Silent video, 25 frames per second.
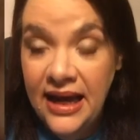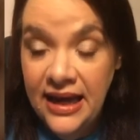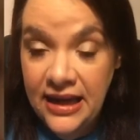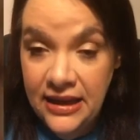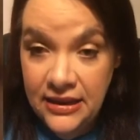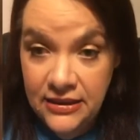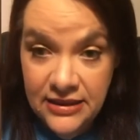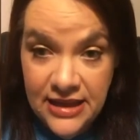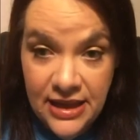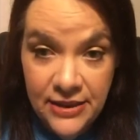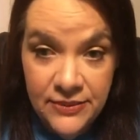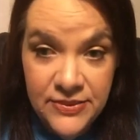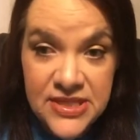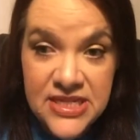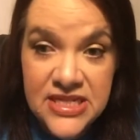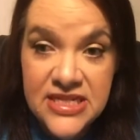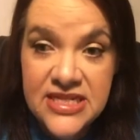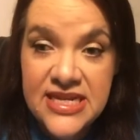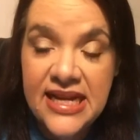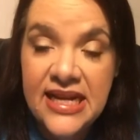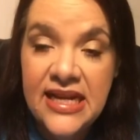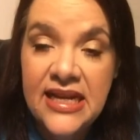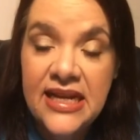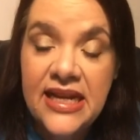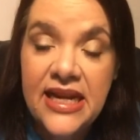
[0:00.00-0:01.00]
I that
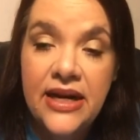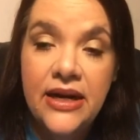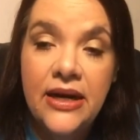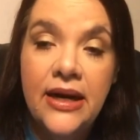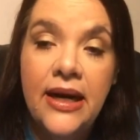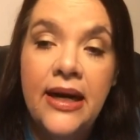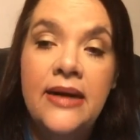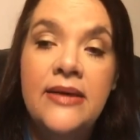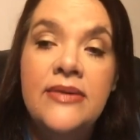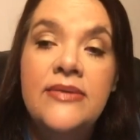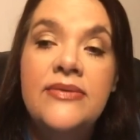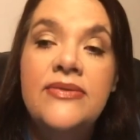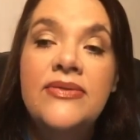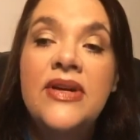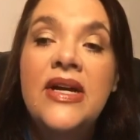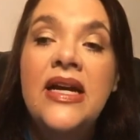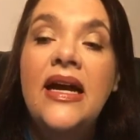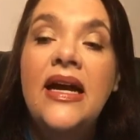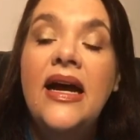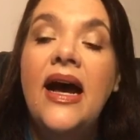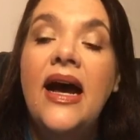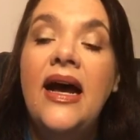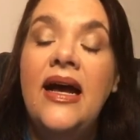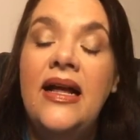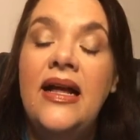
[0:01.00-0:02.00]
was taken care of.
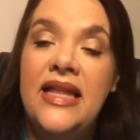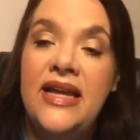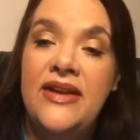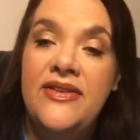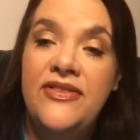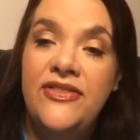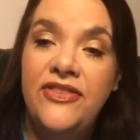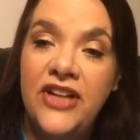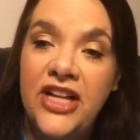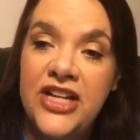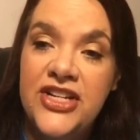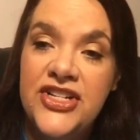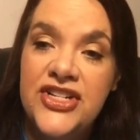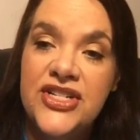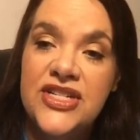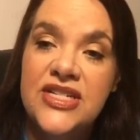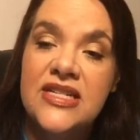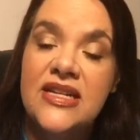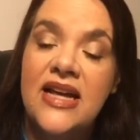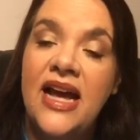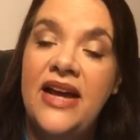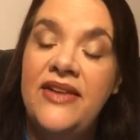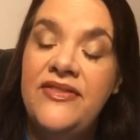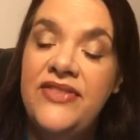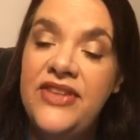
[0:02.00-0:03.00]
Uh, they
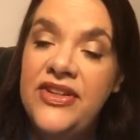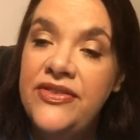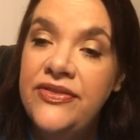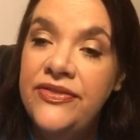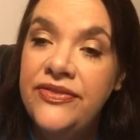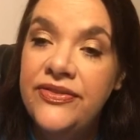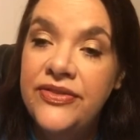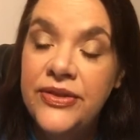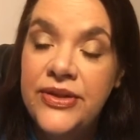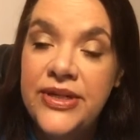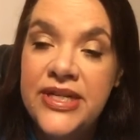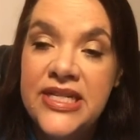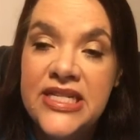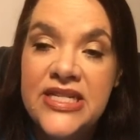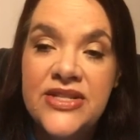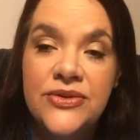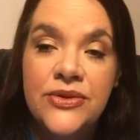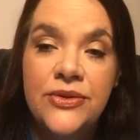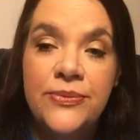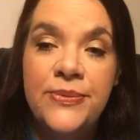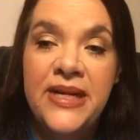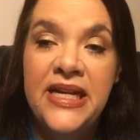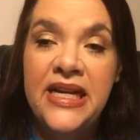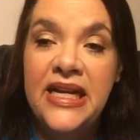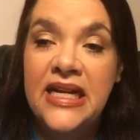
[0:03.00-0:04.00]
flushed IV fluids
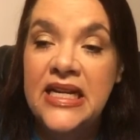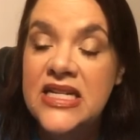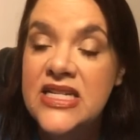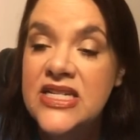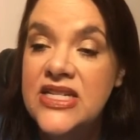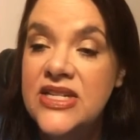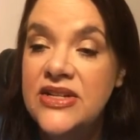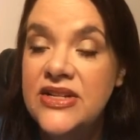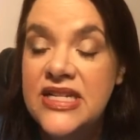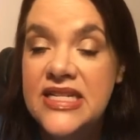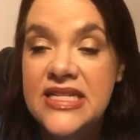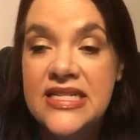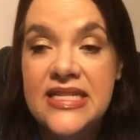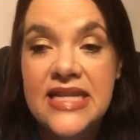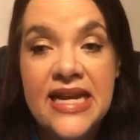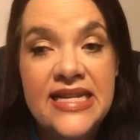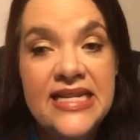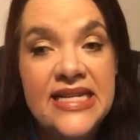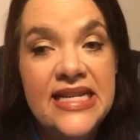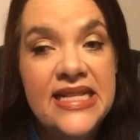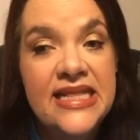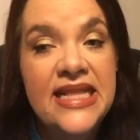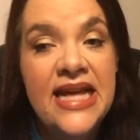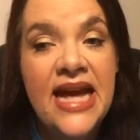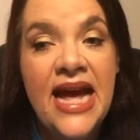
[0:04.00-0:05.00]
through me and as soon as
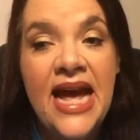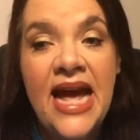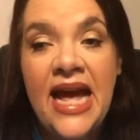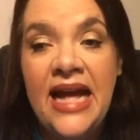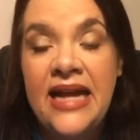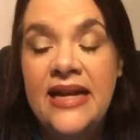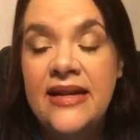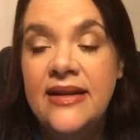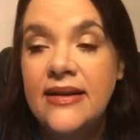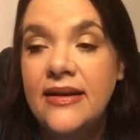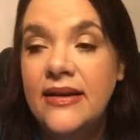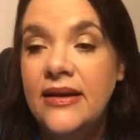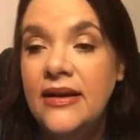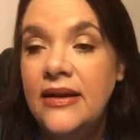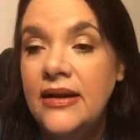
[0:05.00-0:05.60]
they did that,